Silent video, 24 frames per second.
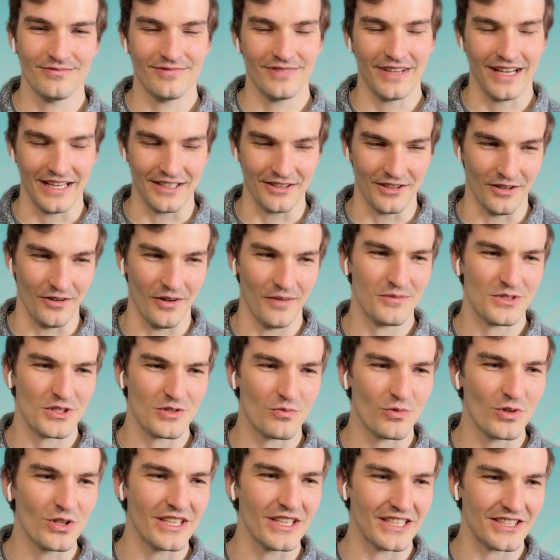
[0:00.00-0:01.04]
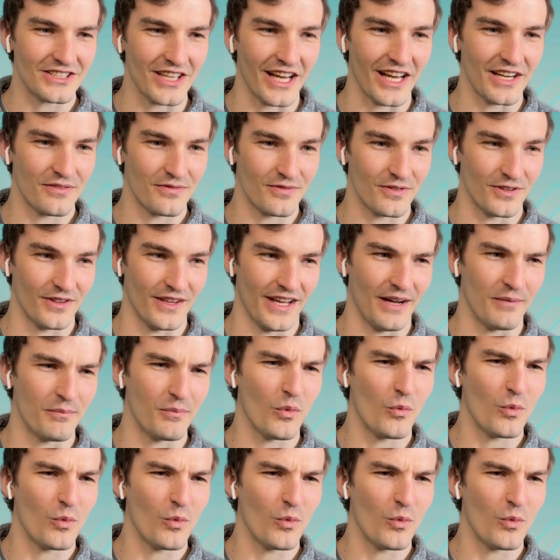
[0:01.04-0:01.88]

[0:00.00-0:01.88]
I don't know, I'm just really excited for that.